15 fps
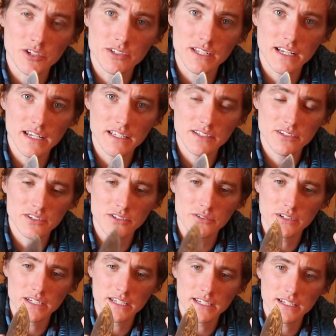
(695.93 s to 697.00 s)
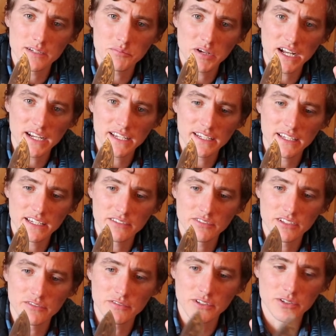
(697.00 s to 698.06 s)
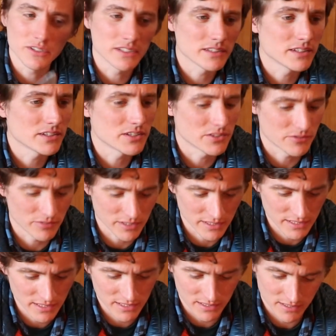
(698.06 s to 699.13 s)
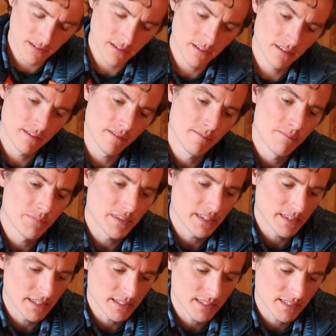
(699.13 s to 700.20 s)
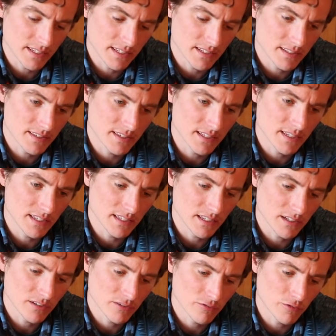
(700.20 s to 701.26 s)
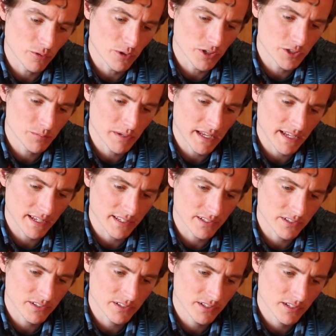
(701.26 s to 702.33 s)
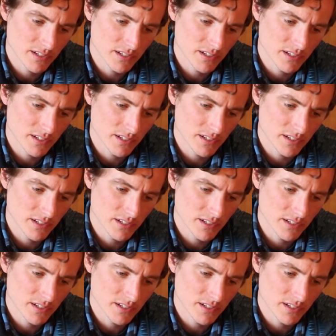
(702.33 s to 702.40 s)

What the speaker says: size to a pocket knife unfolded. This is really neat. And this is the Forge package.